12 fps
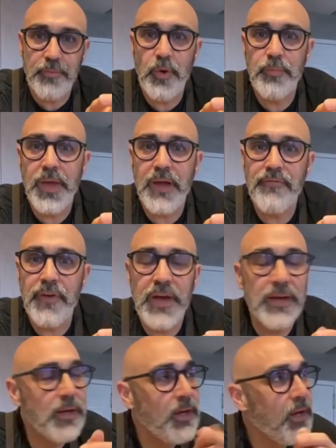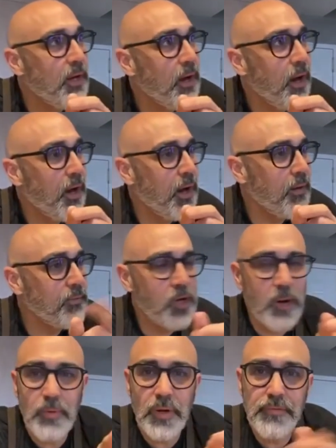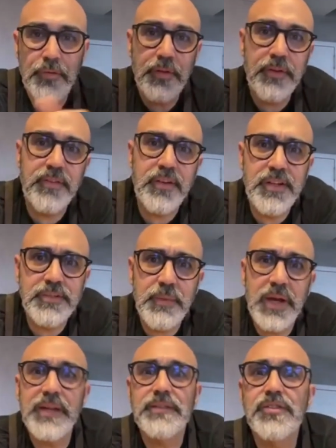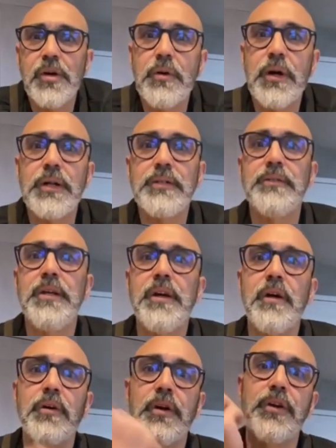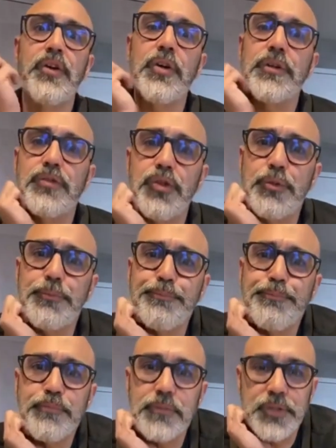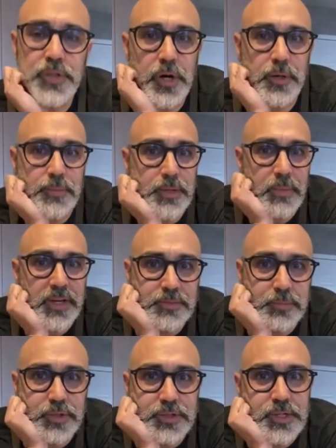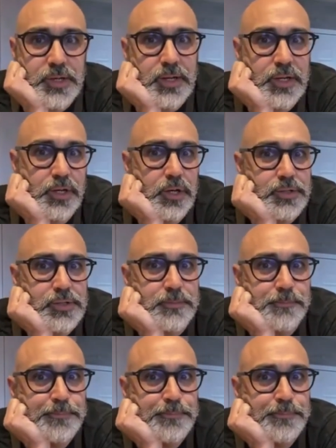From Home Cafe. A couple other things that he's made, so Nico can cook too. So he makes music and he cooks.